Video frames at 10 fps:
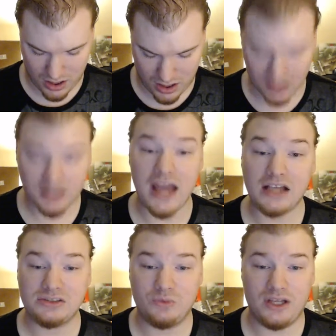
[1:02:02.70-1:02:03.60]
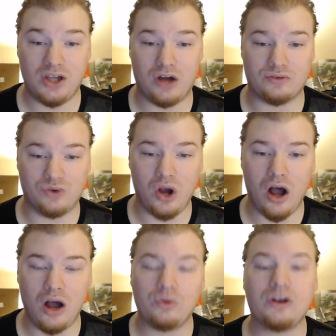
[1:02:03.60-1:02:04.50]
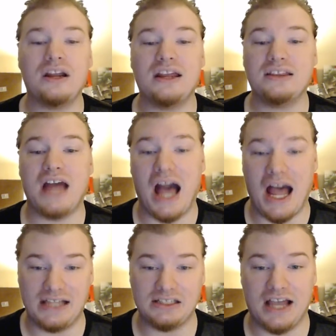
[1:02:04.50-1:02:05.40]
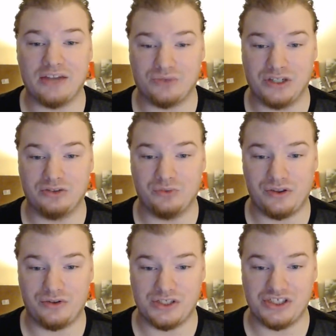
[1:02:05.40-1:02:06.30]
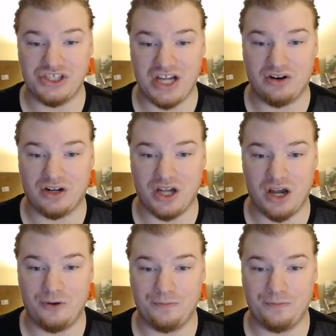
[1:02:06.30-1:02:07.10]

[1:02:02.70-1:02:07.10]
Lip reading: next week on Raw, we're going to get the highlight reel with Chris Jericho.